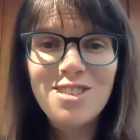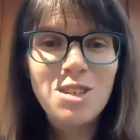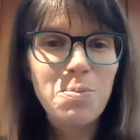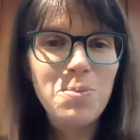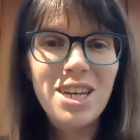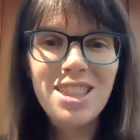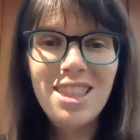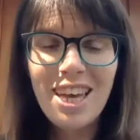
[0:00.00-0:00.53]
to
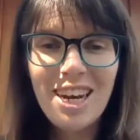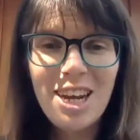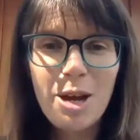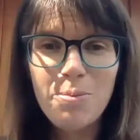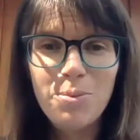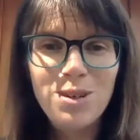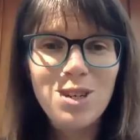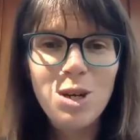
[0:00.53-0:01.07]
pick that up
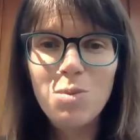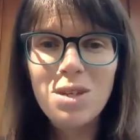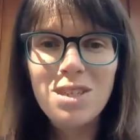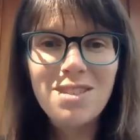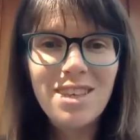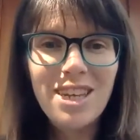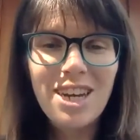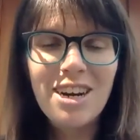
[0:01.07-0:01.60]
when nobody's
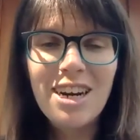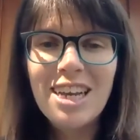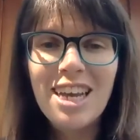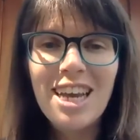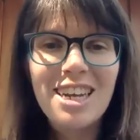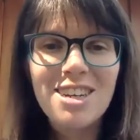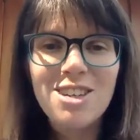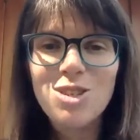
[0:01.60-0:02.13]
there,
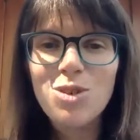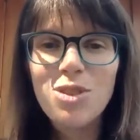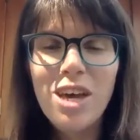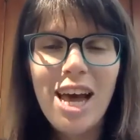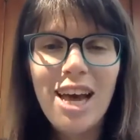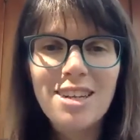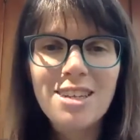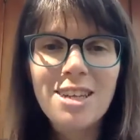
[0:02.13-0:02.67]
again, do
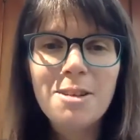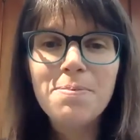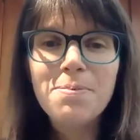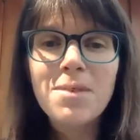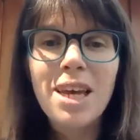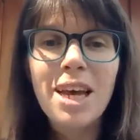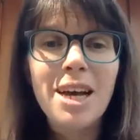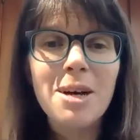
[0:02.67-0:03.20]
that.
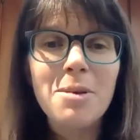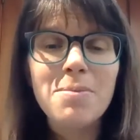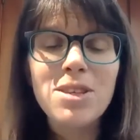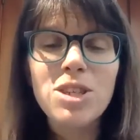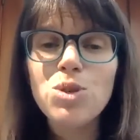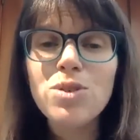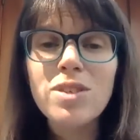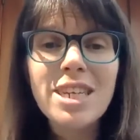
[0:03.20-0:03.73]

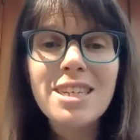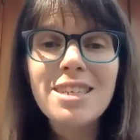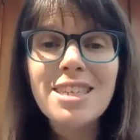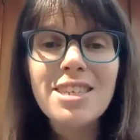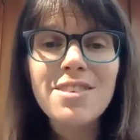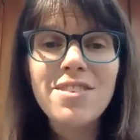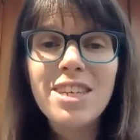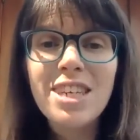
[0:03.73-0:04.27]
Using a
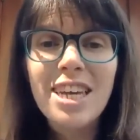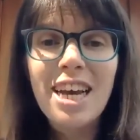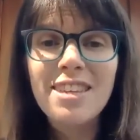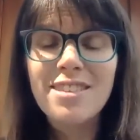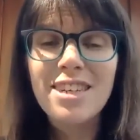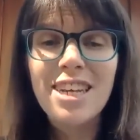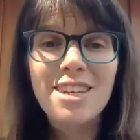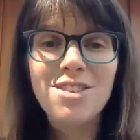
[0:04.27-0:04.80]
TV as
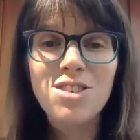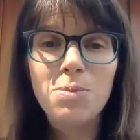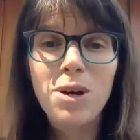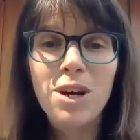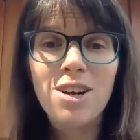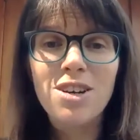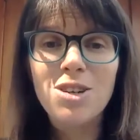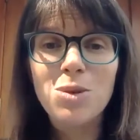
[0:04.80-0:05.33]
an extra
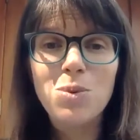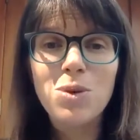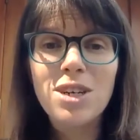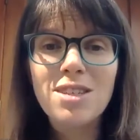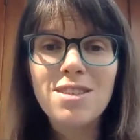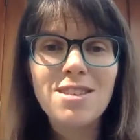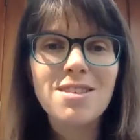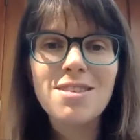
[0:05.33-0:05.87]
monitor
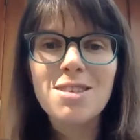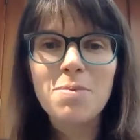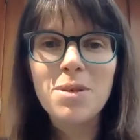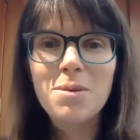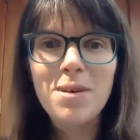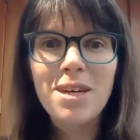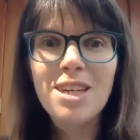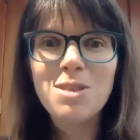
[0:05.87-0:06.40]
works. This is something
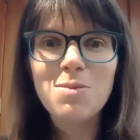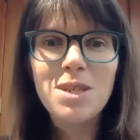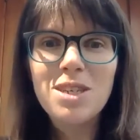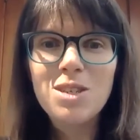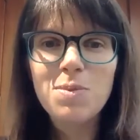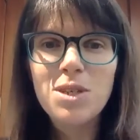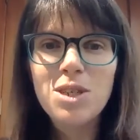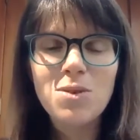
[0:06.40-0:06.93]
my husband has
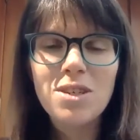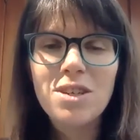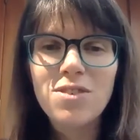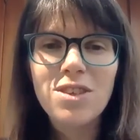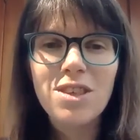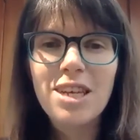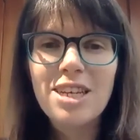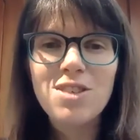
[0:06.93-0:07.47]
been doing for
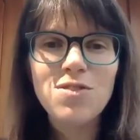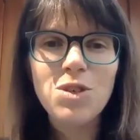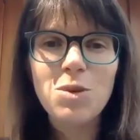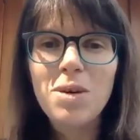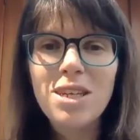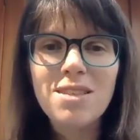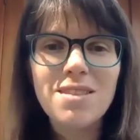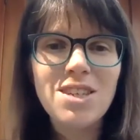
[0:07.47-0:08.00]
the last few
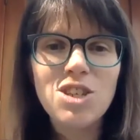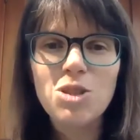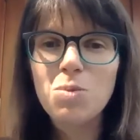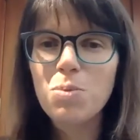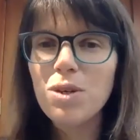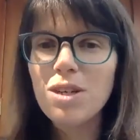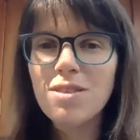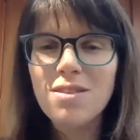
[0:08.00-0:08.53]
months. He just
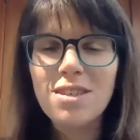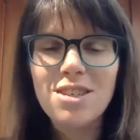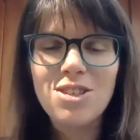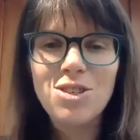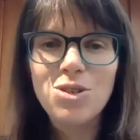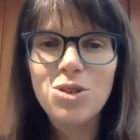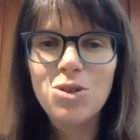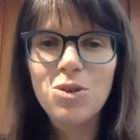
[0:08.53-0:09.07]
plugs
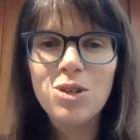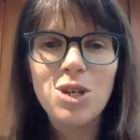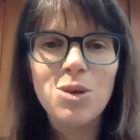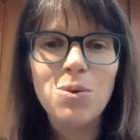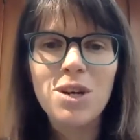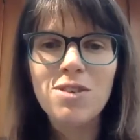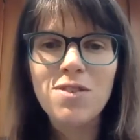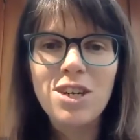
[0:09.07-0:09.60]
into
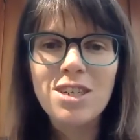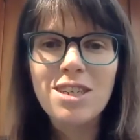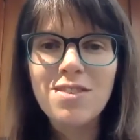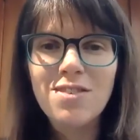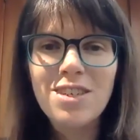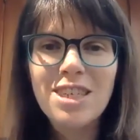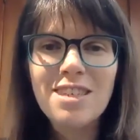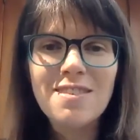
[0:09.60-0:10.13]
one of our
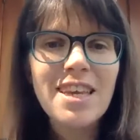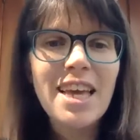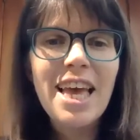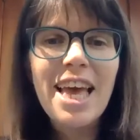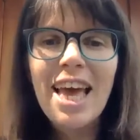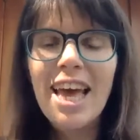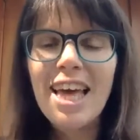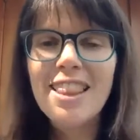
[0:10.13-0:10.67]
TVs,
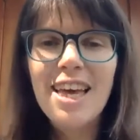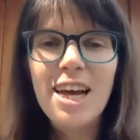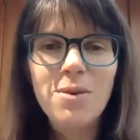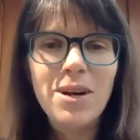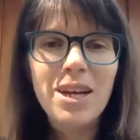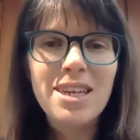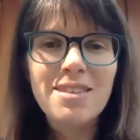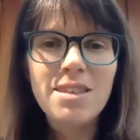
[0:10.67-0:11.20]
and that way
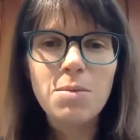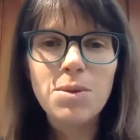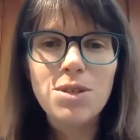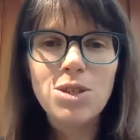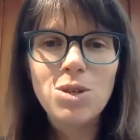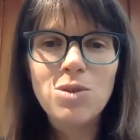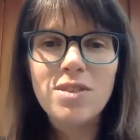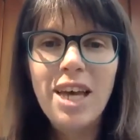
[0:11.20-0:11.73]
he's able to
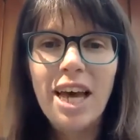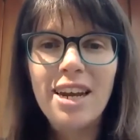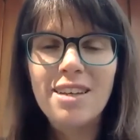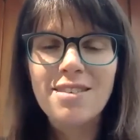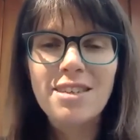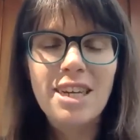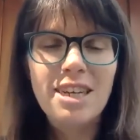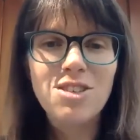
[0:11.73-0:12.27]
use that as
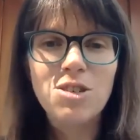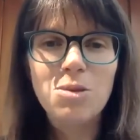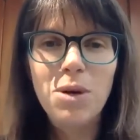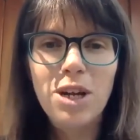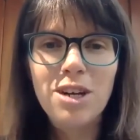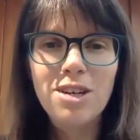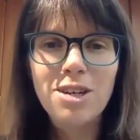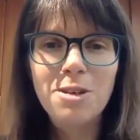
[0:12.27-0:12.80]
an extra
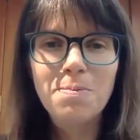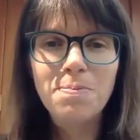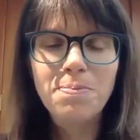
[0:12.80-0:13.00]
monitor.